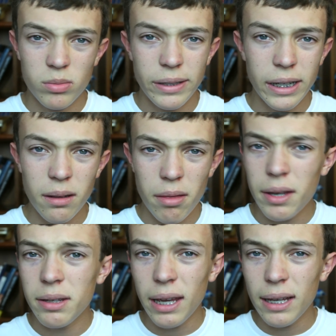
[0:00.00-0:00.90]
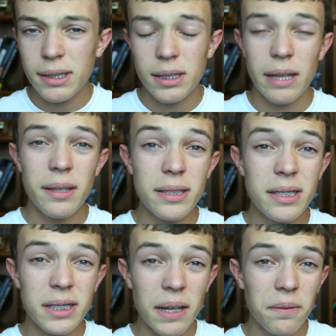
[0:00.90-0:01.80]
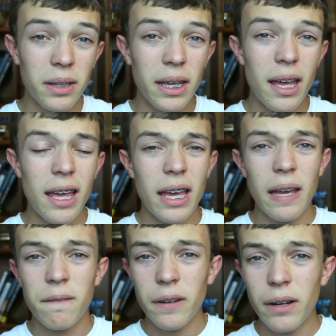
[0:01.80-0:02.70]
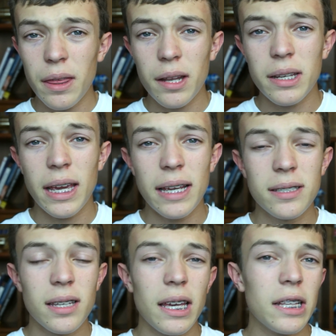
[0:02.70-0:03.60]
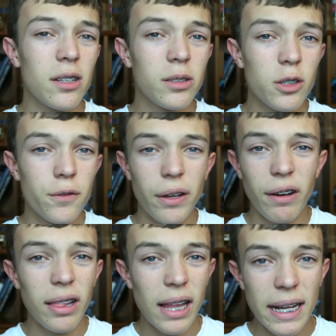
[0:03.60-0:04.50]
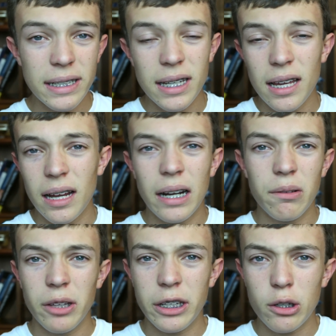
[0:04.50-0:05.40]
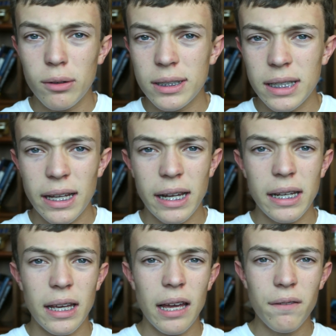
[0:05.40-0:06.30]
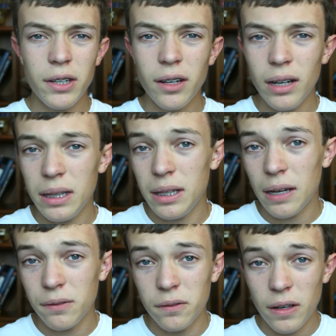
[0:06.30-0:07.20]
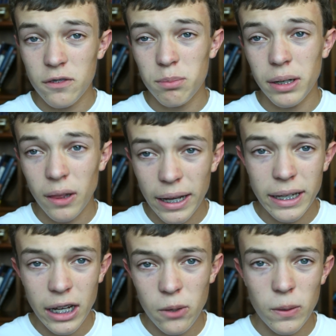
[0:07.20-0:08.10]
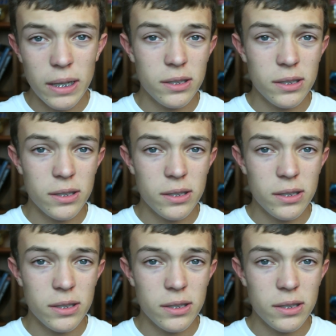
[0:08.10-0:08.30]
get a thin case. And this is definitely a very thin case. It's also very light. I didn't really notice it any heavier, and the iPhone 5 is pretty light anyway,